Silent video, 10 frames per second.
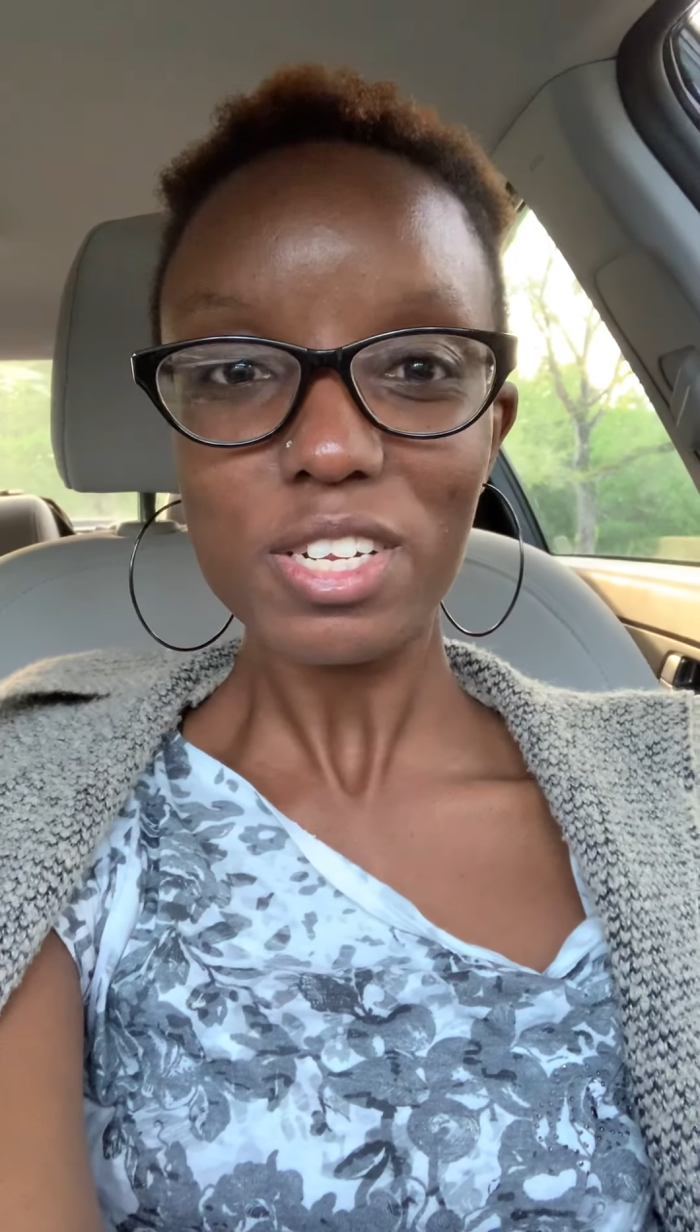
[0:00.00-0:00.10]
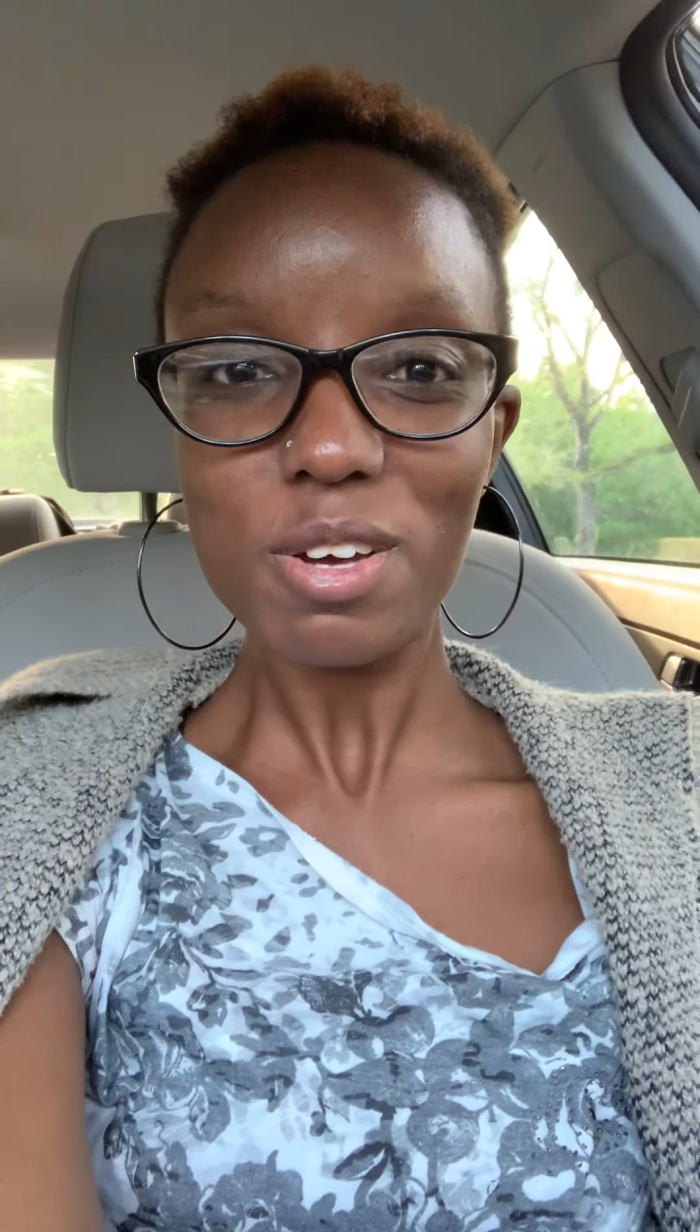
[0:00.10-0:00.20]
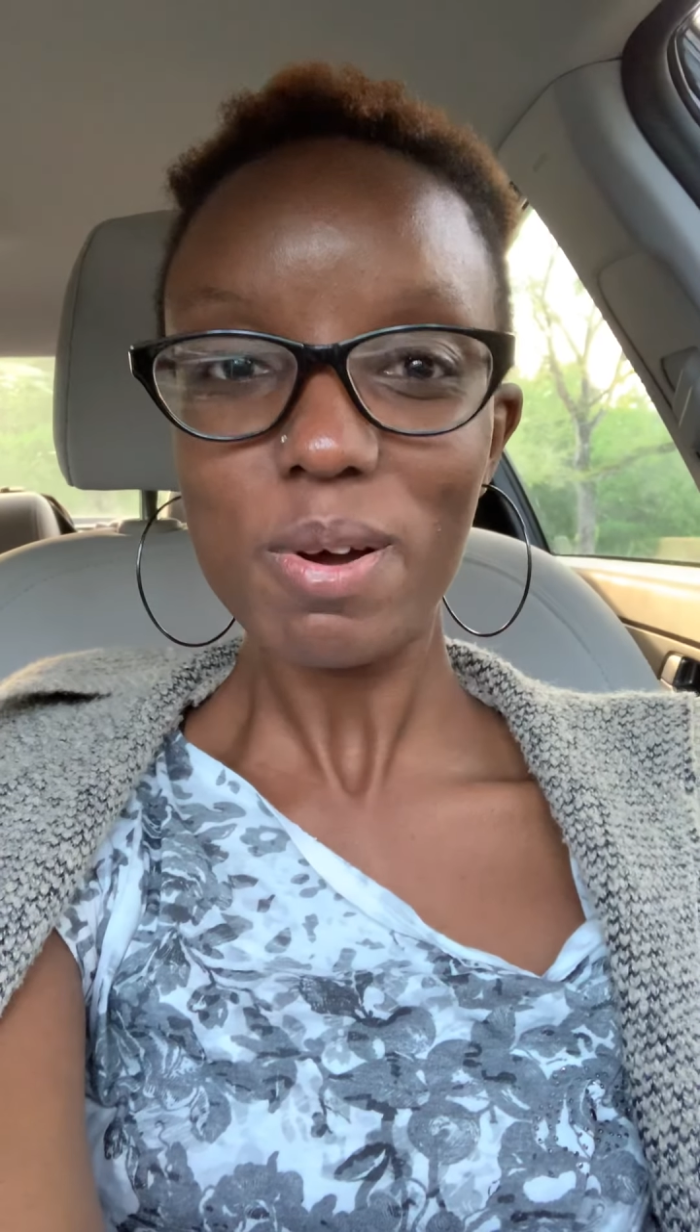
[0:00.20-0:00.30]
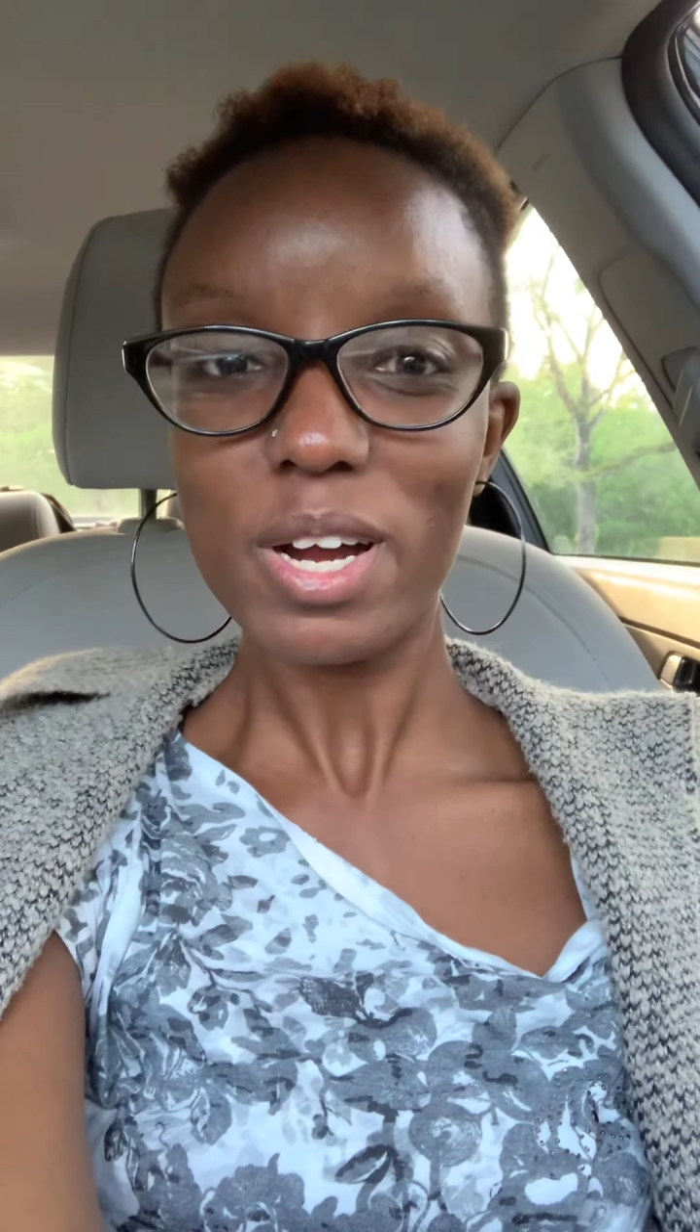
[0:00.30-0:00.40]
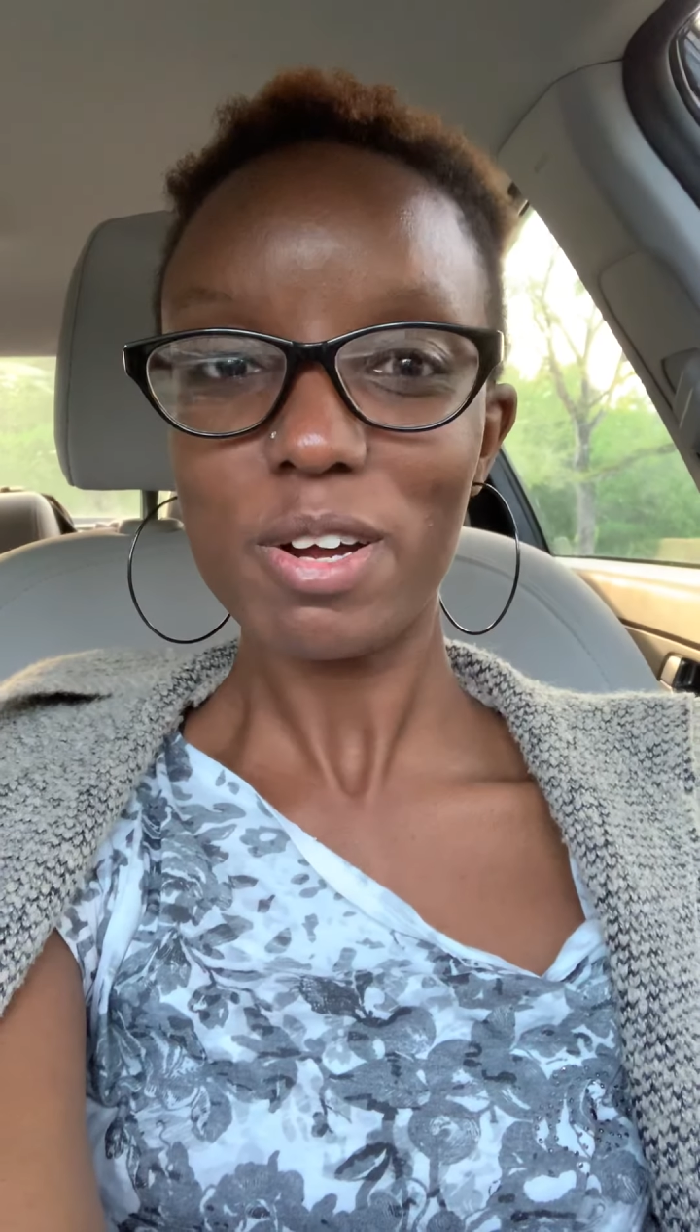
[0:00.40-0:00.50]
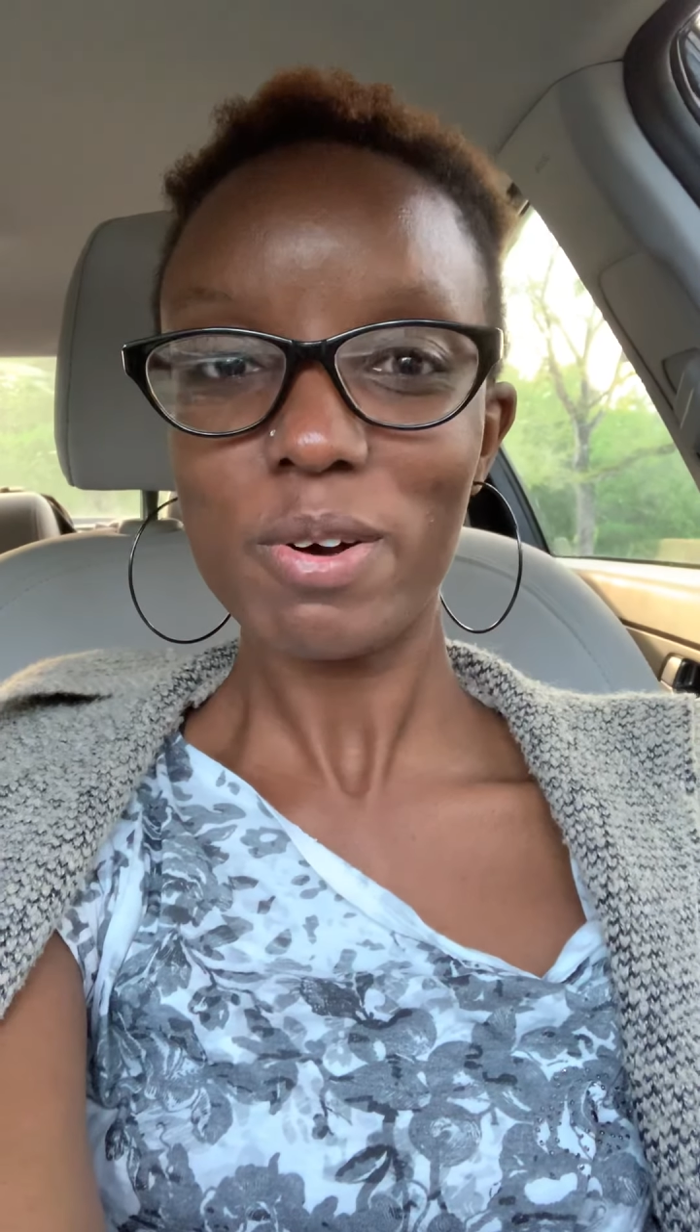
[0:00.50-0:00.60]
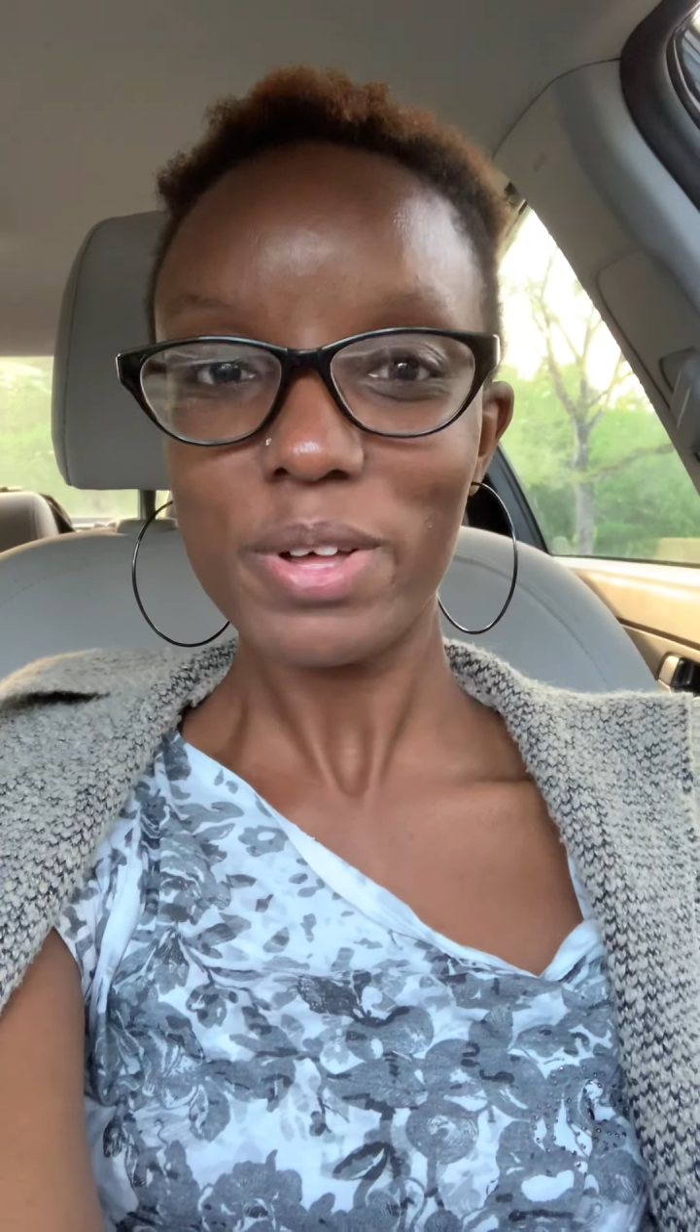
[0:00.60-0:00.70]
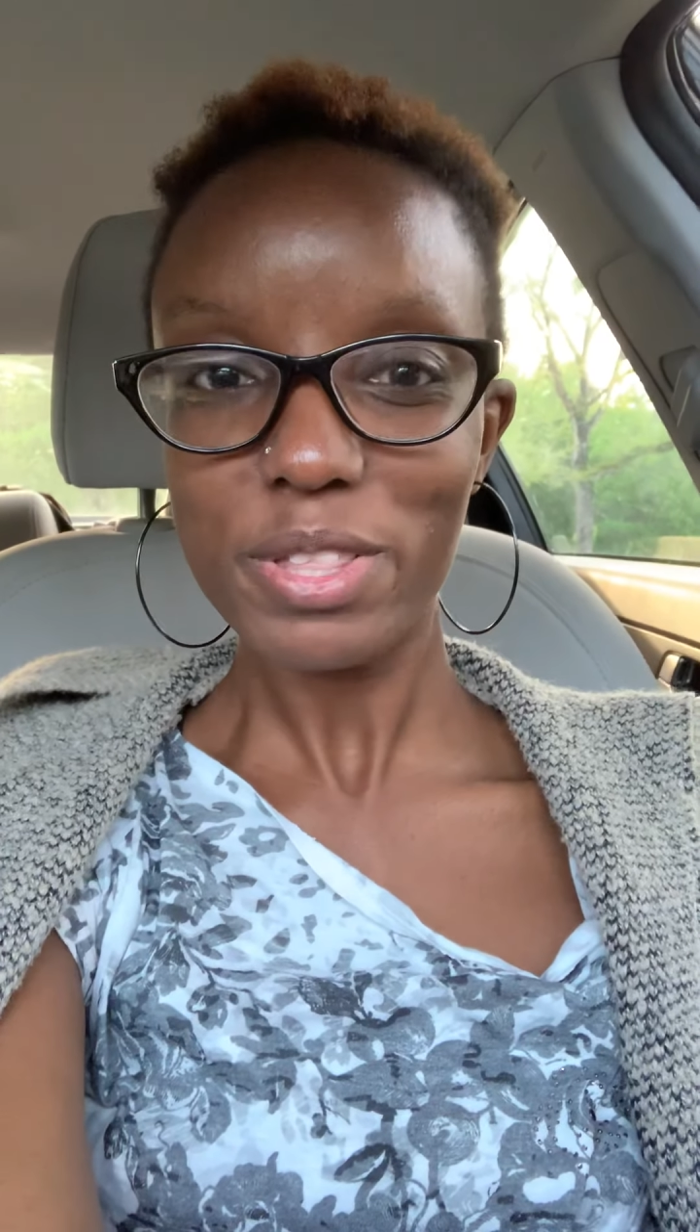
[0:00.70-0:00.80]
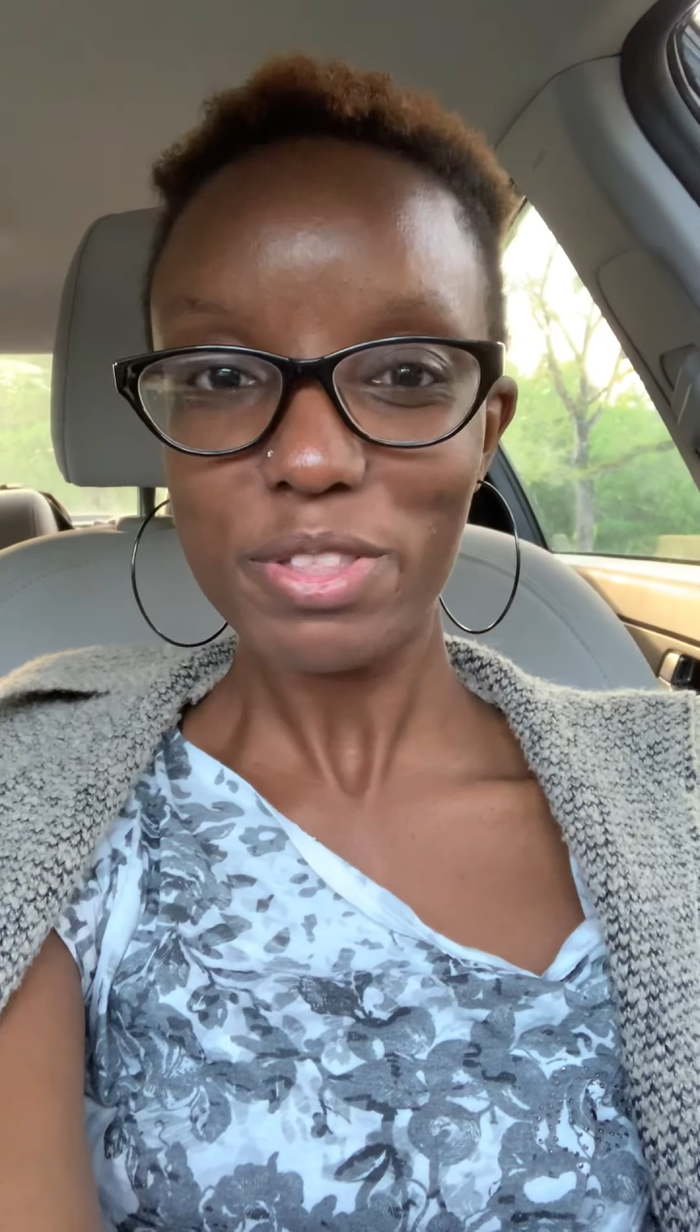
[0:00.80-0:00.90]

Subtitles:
who are going